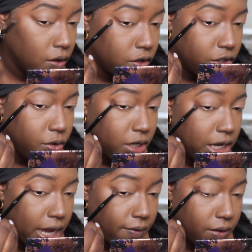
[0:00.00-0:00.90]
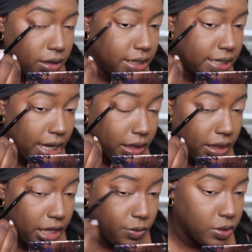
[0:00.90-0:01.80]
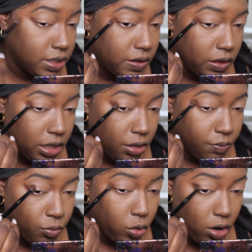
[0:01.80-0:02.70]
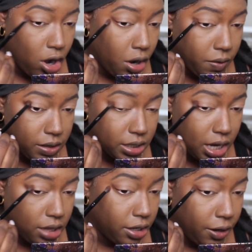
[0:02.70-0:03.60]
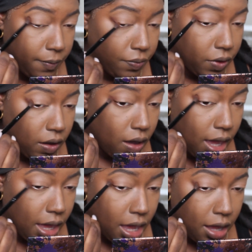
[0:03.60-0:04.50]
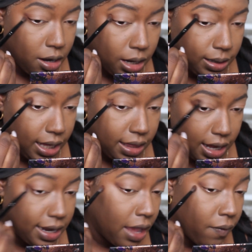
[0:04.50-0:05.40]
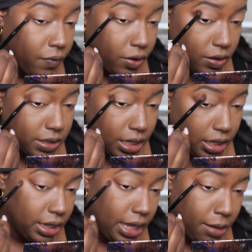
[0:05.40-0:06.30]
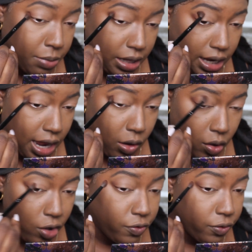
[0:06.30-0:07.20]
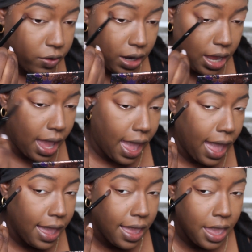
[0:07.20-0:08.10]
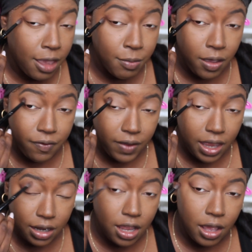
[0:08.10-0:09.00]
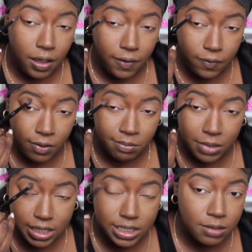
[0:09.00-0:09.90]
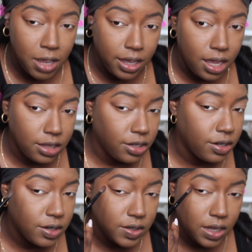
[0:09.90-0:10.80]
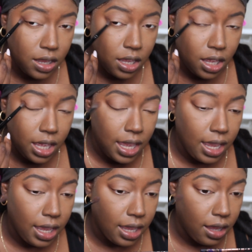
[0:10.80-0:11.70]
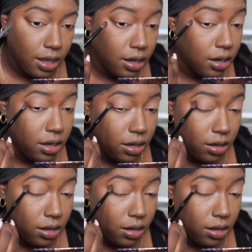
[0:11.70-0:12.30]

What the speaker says: So you could definitely take Thick, which is the more orange color, and lay that down first and then lay Played Out over it. I am a fan of mixing my colors and